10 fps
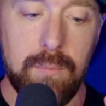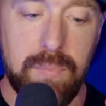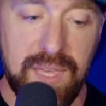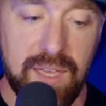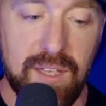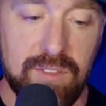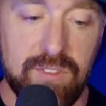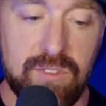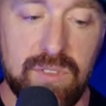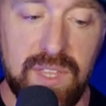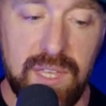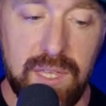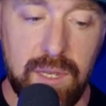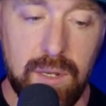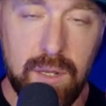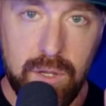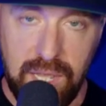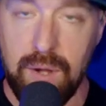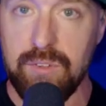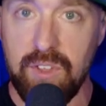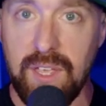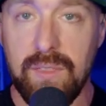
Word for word: because the caressing